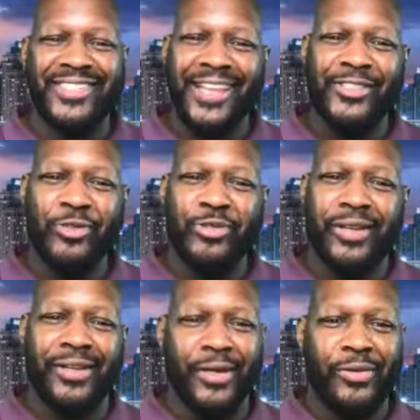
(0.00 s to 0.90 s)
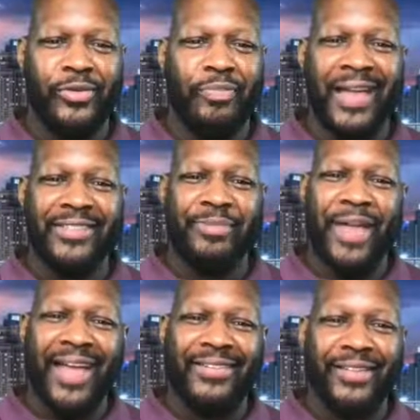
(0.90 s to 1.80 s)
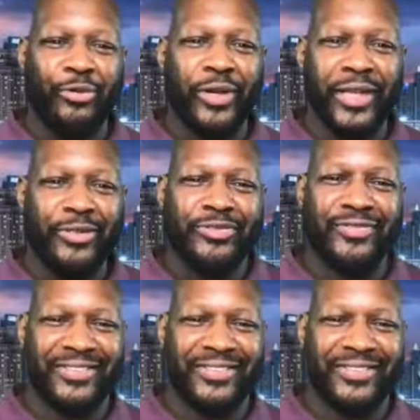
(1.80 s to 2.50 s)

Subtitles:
Chase HUNA with Back to Back. Here we go.